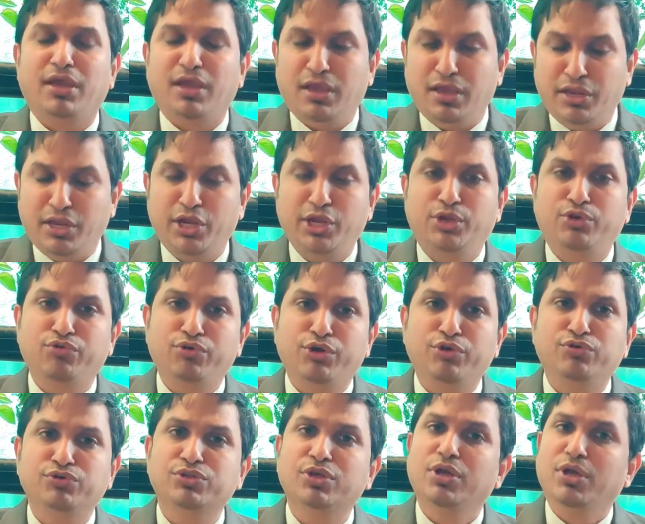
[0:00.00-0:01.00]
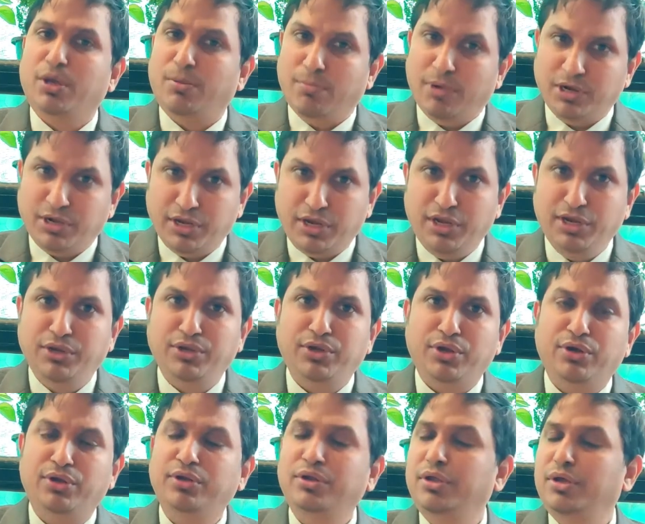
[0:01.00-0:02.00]
a negative news, but in
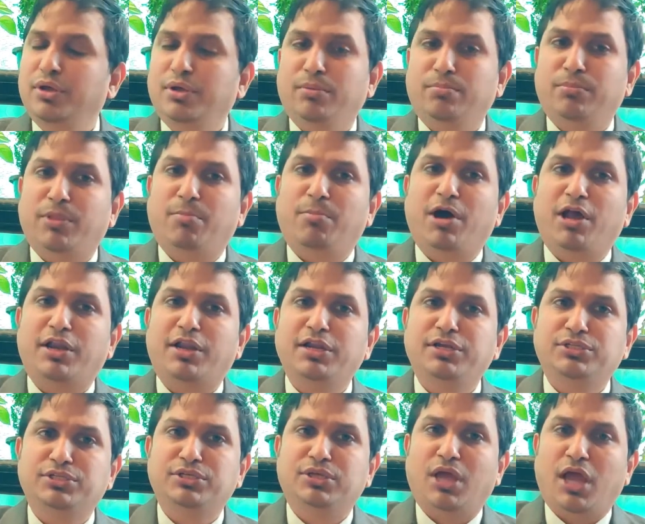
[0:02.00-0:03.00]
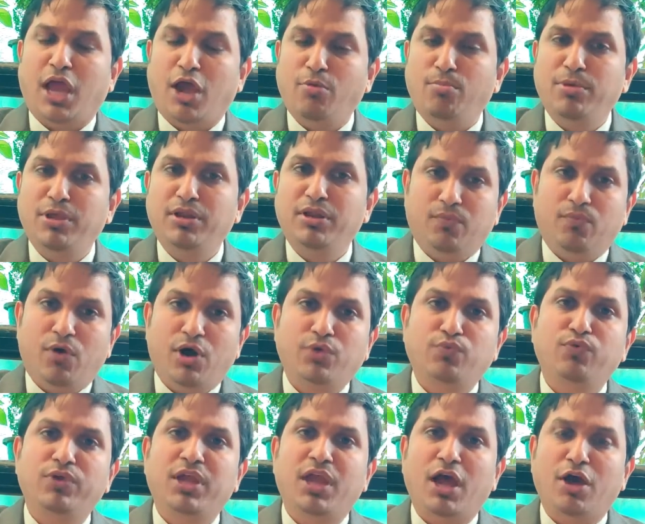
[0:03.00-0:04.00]
turn the markets have been, what
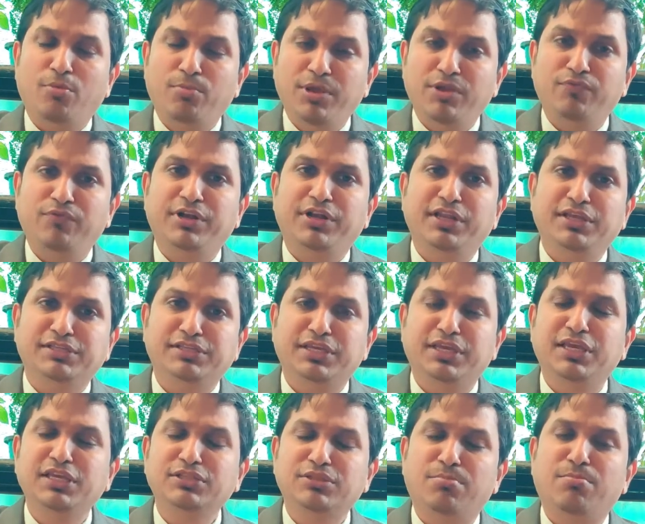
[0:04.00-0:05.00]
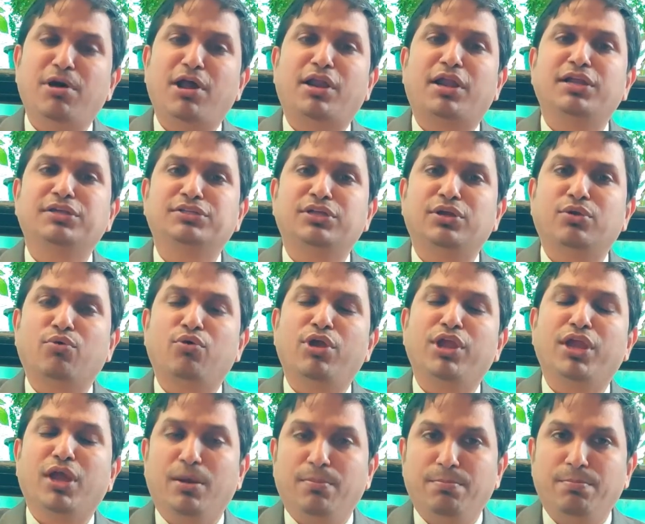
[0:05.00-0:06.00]
we have been witnessing is the markets are
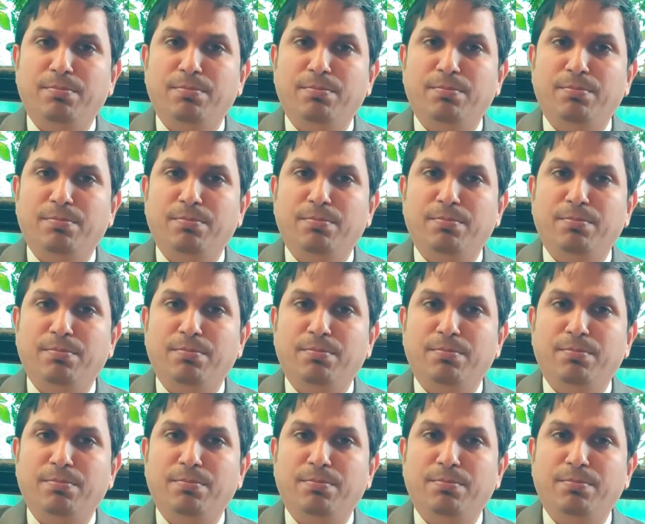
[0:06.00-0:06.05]
going up.